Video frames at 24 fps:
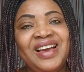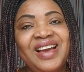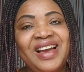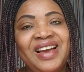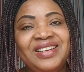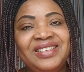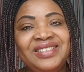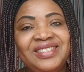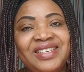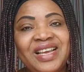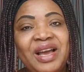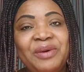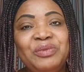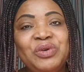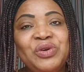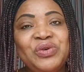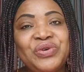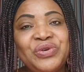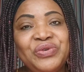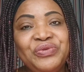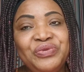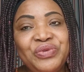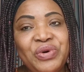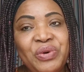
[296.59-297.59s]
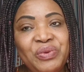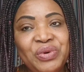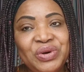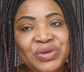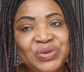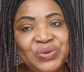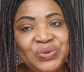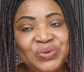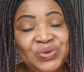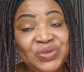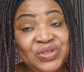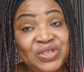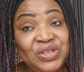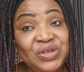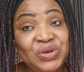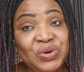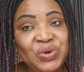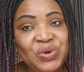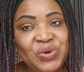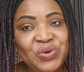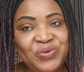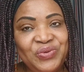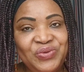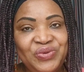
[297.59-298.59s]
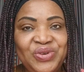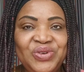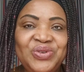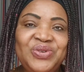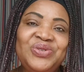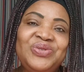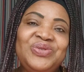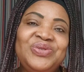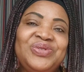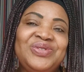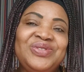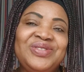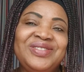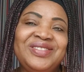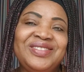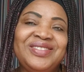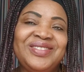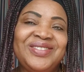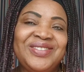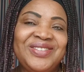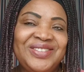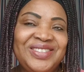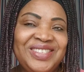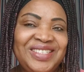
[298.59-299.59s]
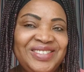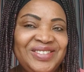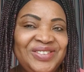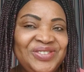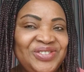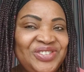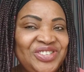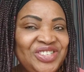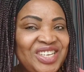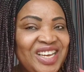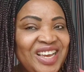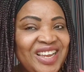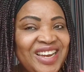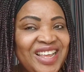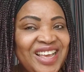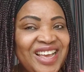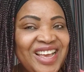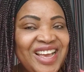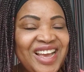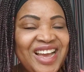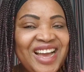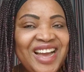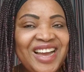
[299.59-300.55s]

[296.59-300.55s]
And I'm looking forward to seeing all of you on the new channel.